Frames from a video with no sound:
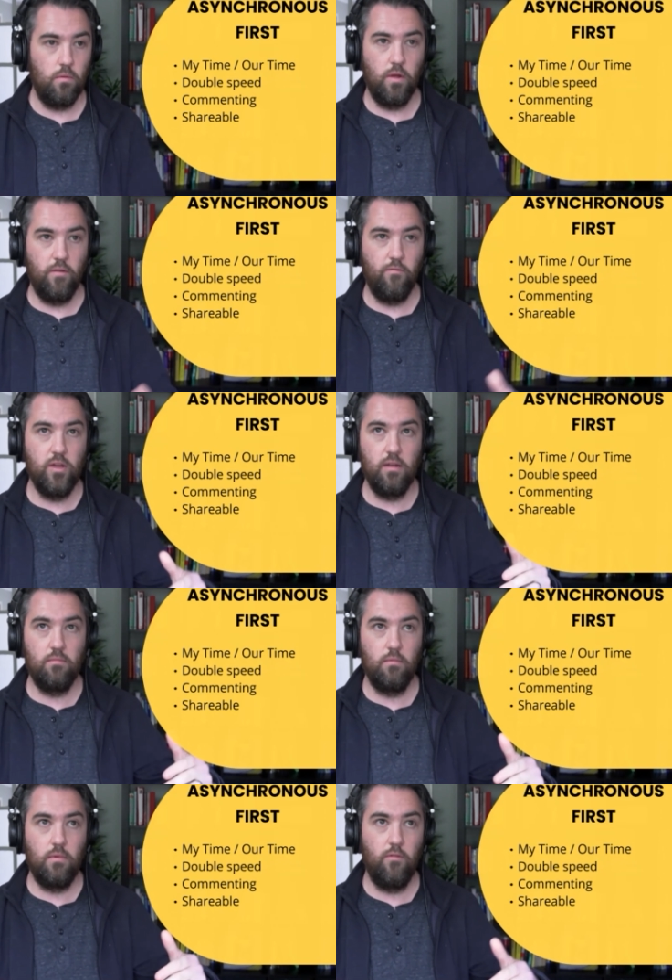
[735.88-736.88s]
if we
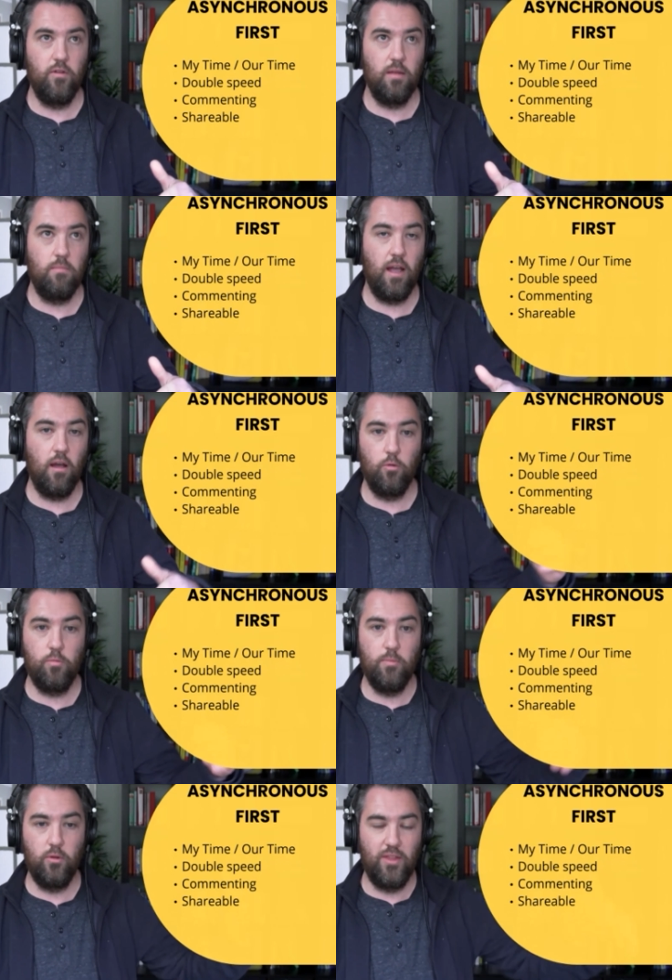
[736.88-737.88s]
can if we can make other
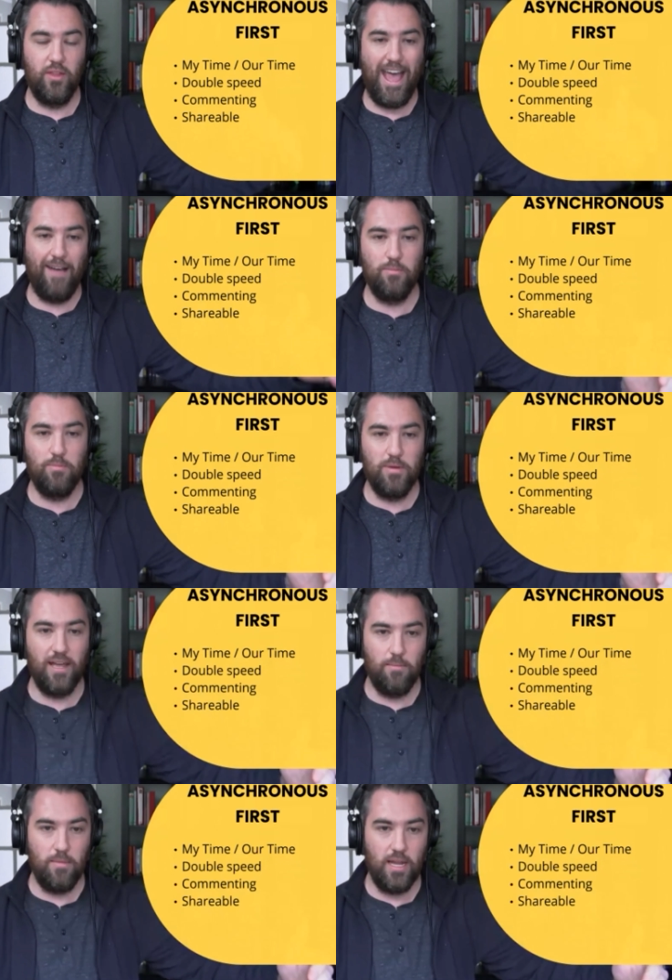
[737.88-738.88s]
people not have to be at
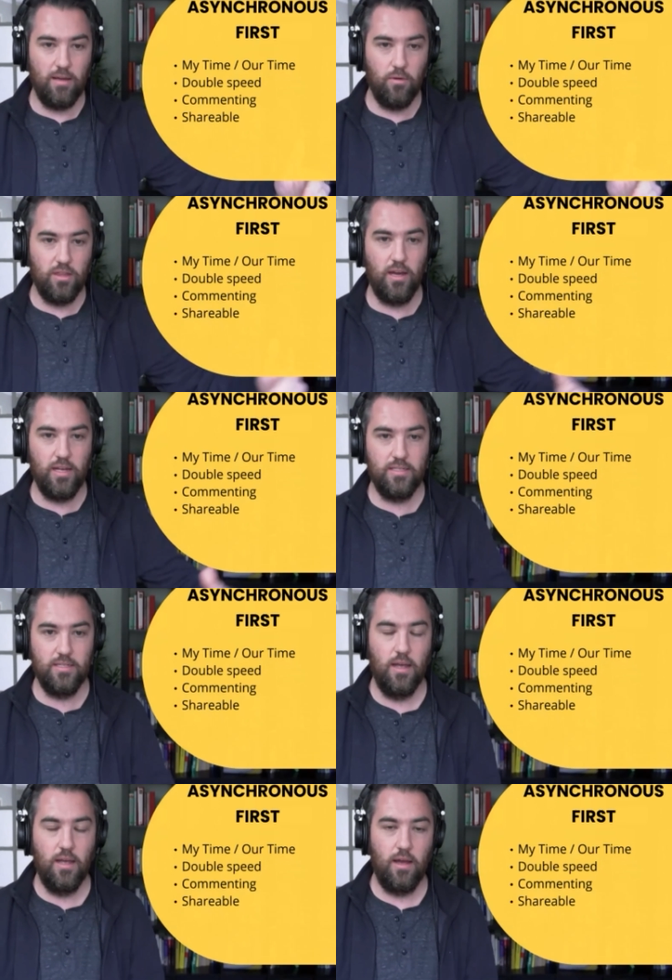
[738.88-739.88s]
a meeting with us,
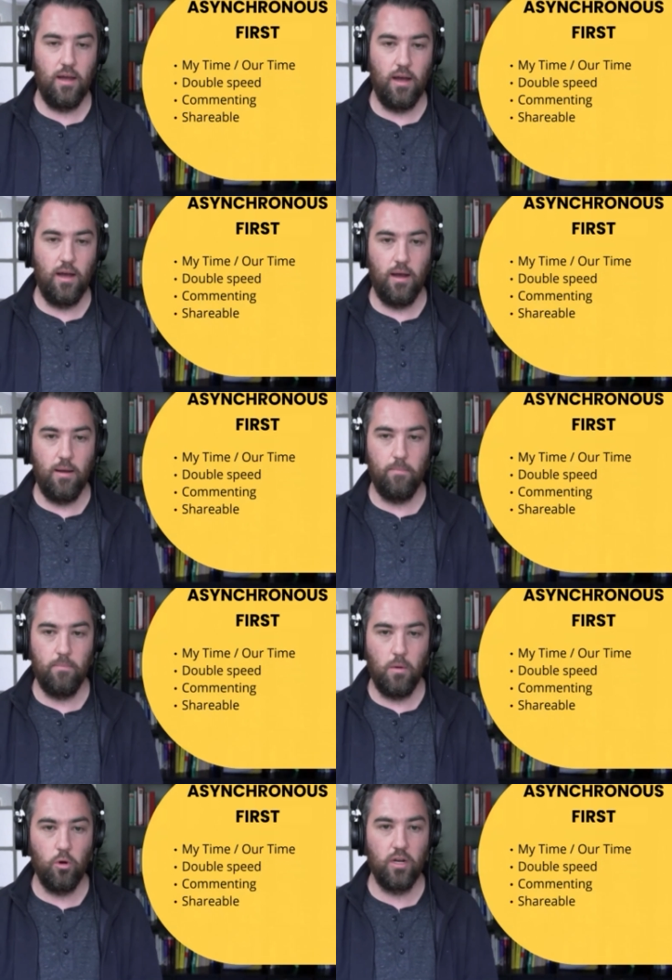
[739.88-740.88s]
um,
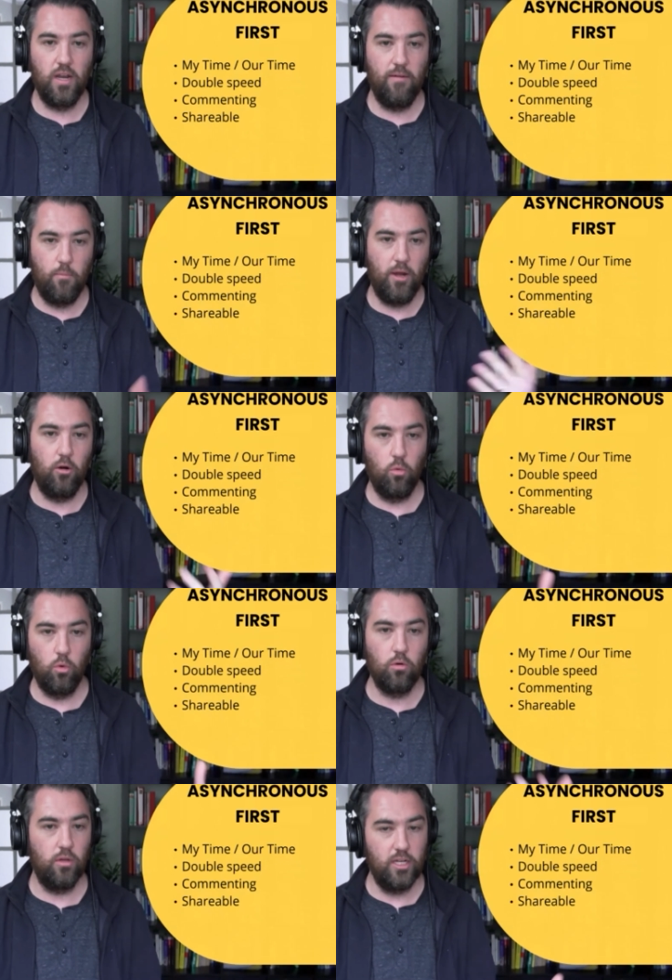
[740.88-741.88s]
we're going to have a better
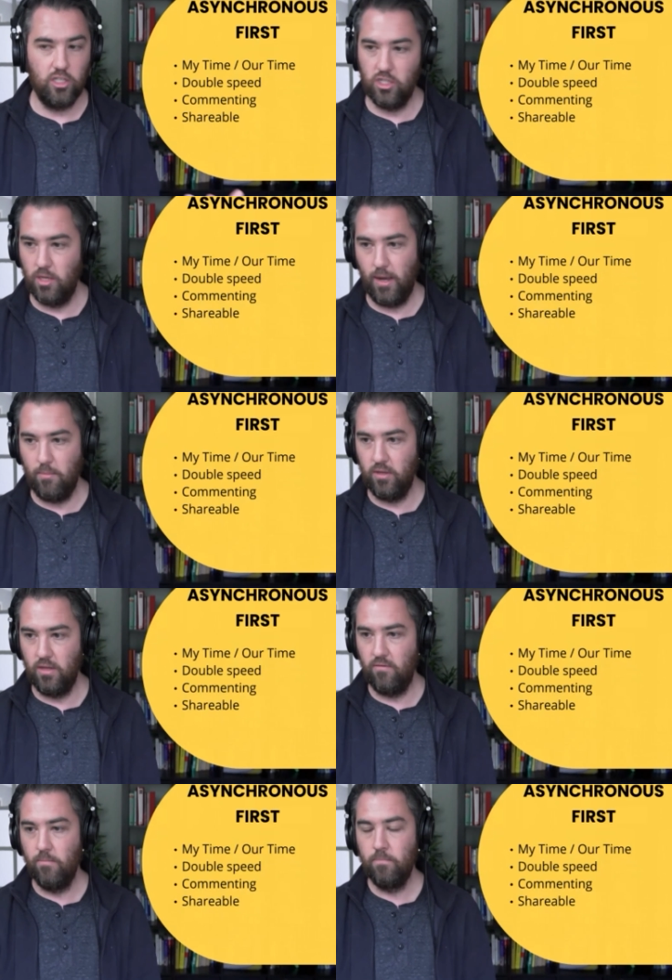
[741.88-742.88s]
work relationship, I believe.
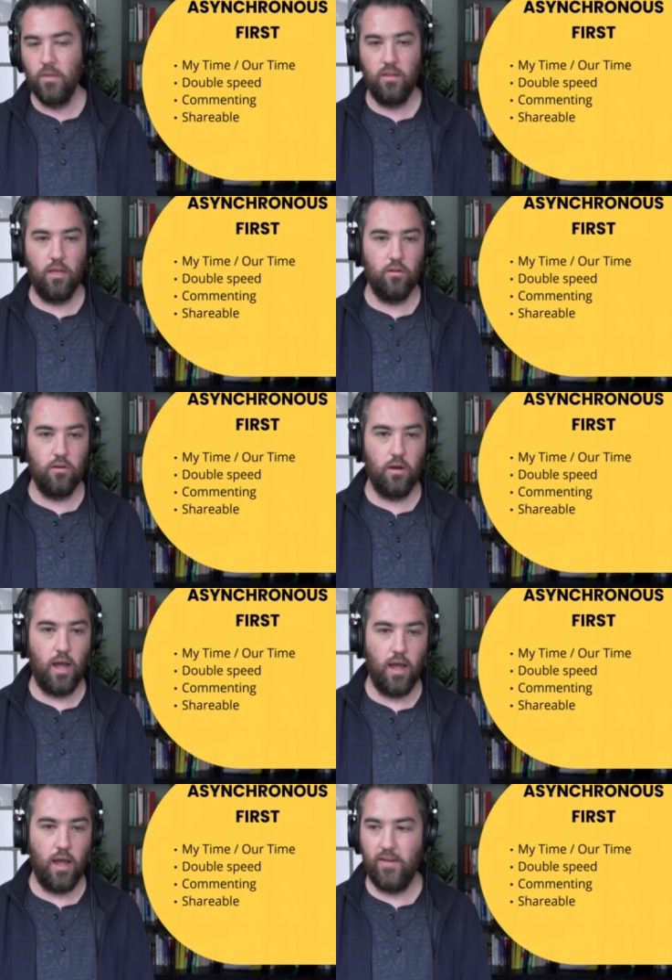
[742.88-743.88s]
The other
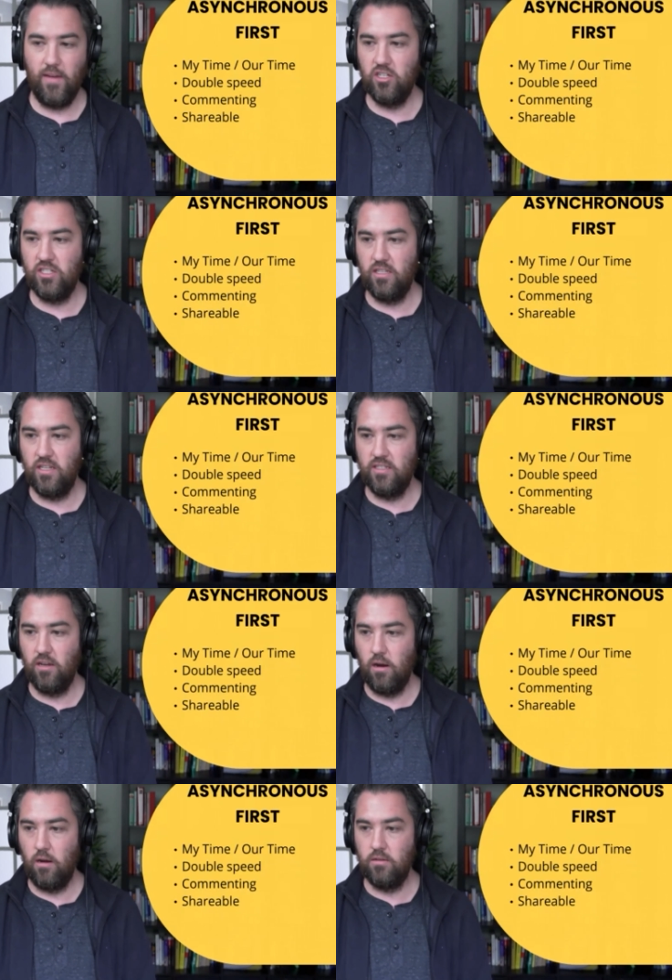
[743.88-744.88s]
uh, advantages to this
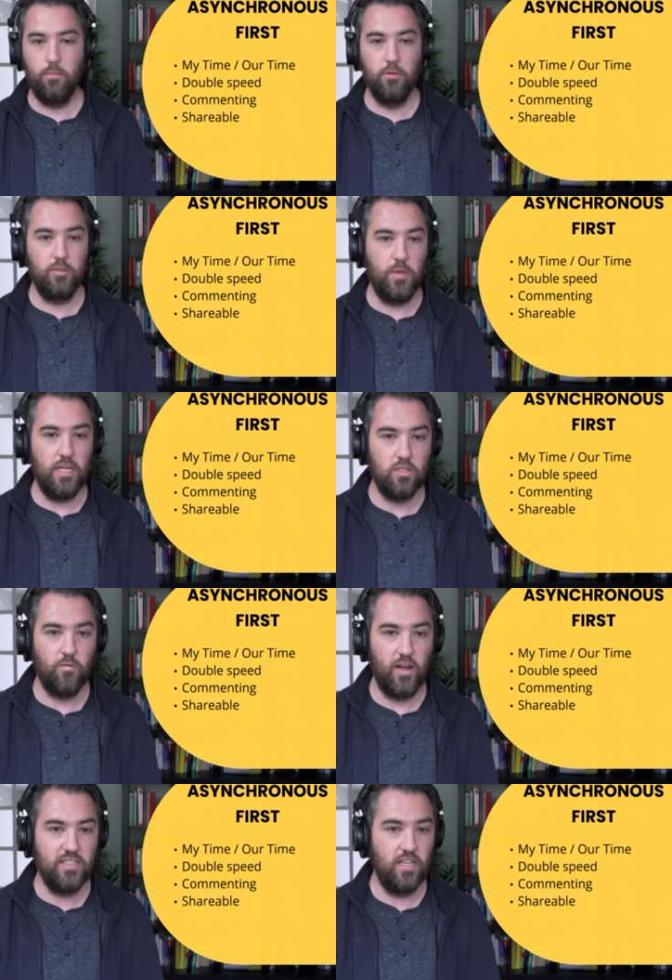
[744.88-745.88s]
are double speed. So if
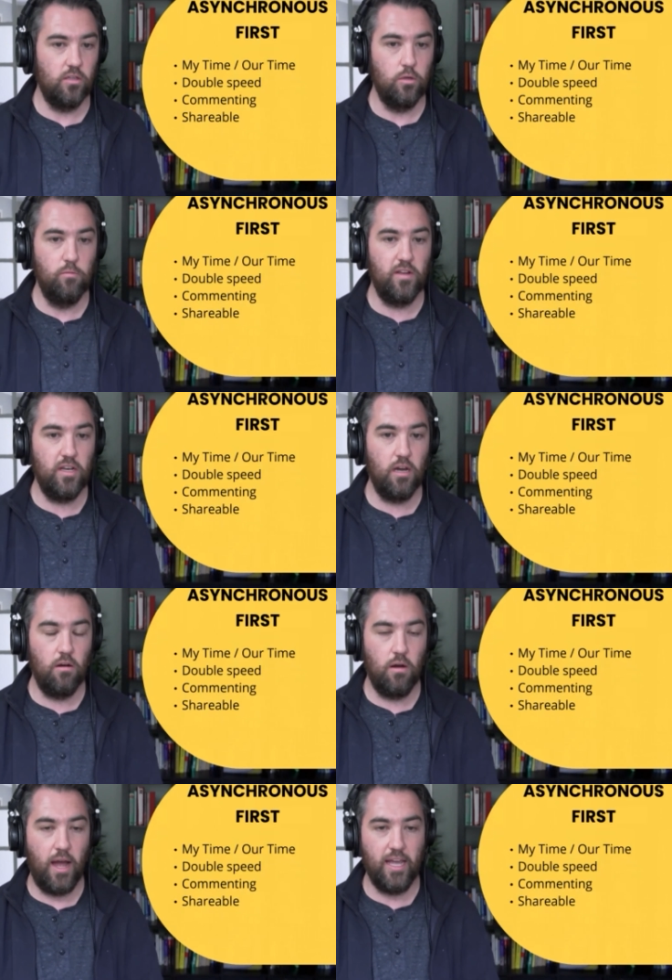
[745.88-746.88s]
I send a Loom
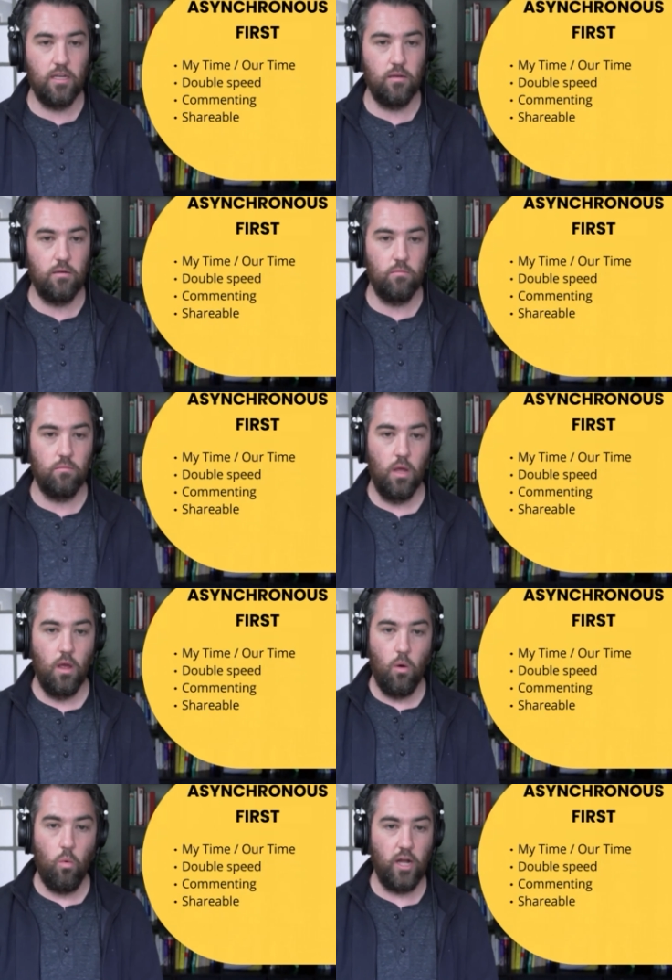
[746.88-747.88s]
video, I can
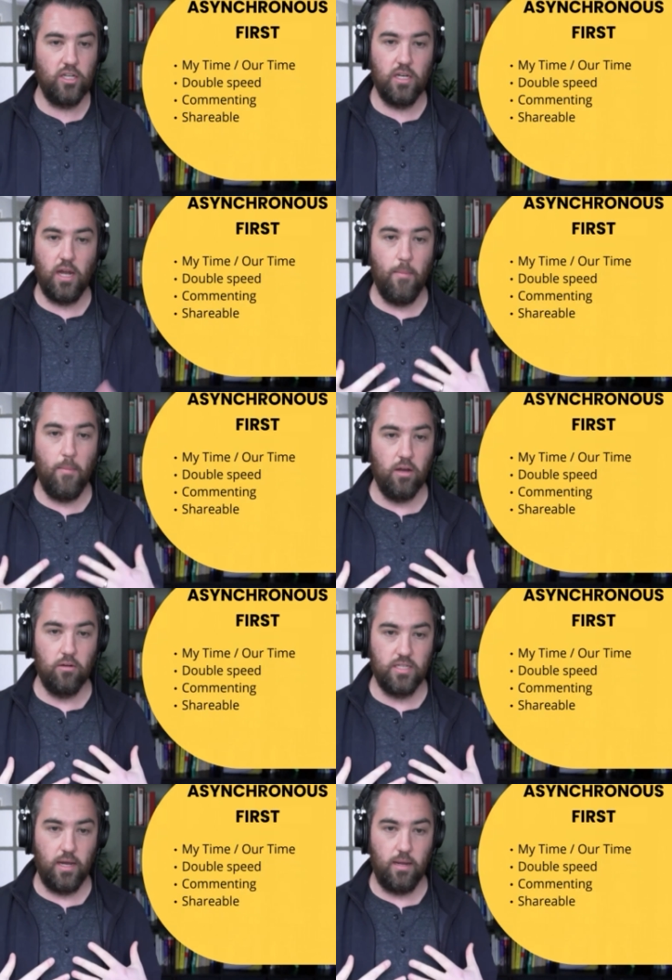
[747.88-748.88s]
watch it on my own
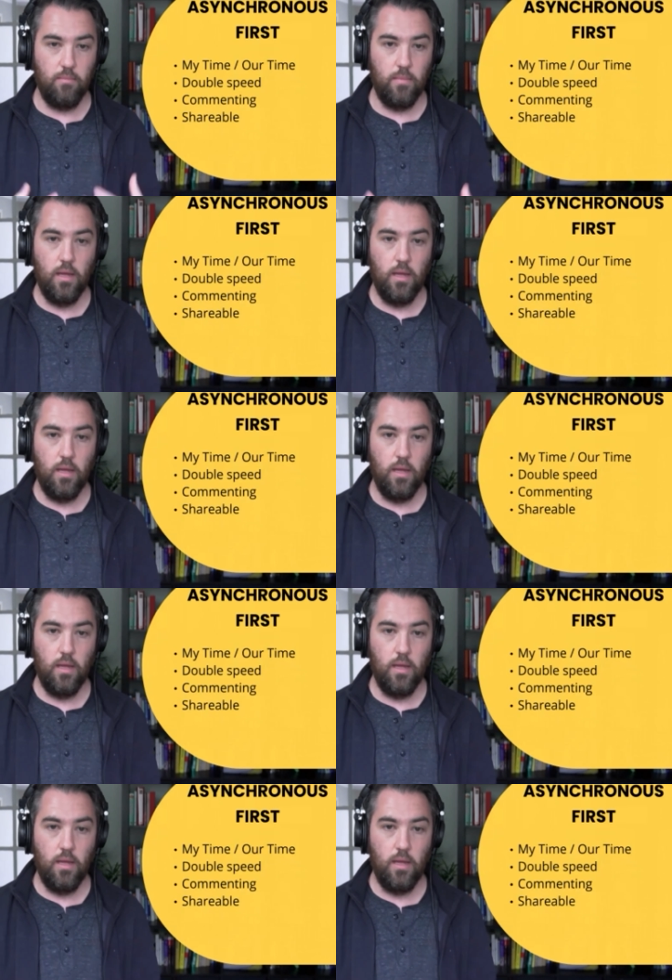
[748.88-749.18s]
time